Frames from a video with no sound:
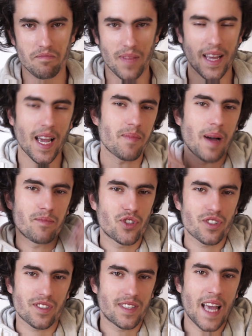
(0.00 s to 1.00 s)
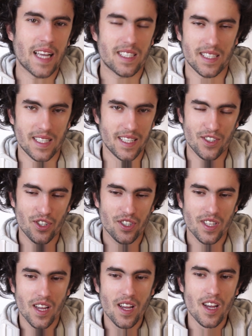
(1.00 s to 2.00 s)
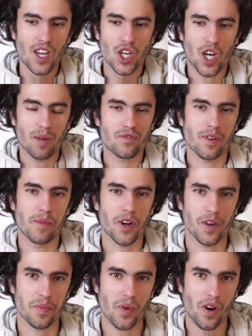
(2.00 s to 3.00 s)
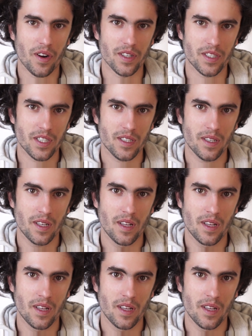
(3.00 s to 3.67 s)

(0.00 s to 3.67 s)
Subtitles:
like, I'm just guessing here, just comes from other parts.